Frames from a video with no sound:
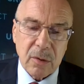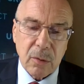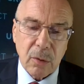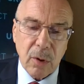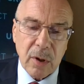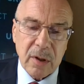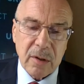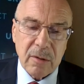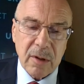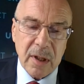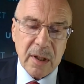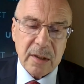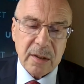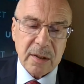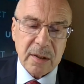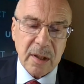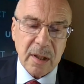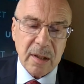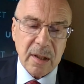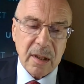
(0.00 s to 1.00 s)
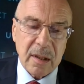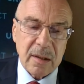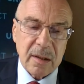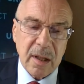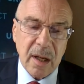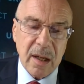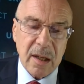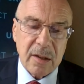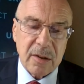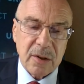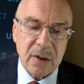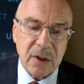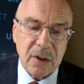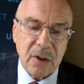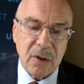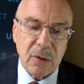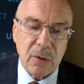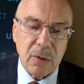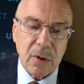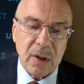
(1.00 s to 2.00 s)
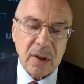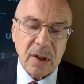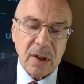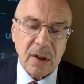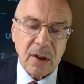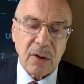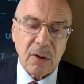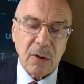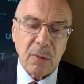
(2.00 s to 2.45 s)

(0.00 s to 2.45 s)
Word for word: to address the dire security,